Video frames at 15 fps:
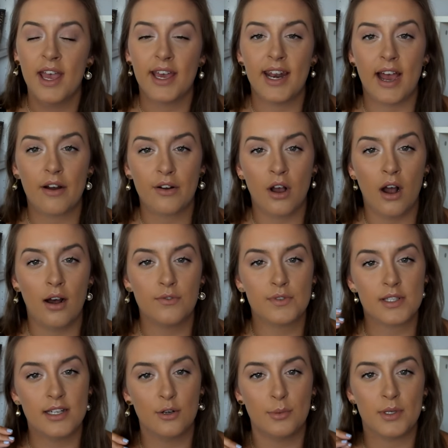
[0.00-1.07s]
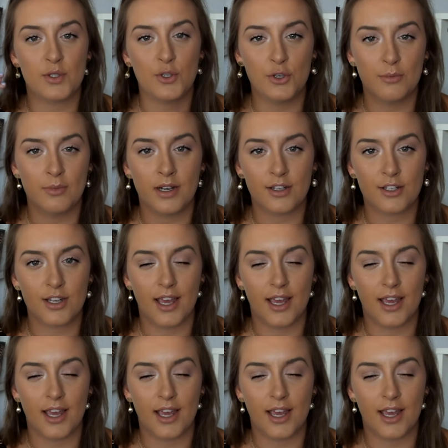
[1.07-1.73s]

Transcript: 1.5 hours was a little bit too much.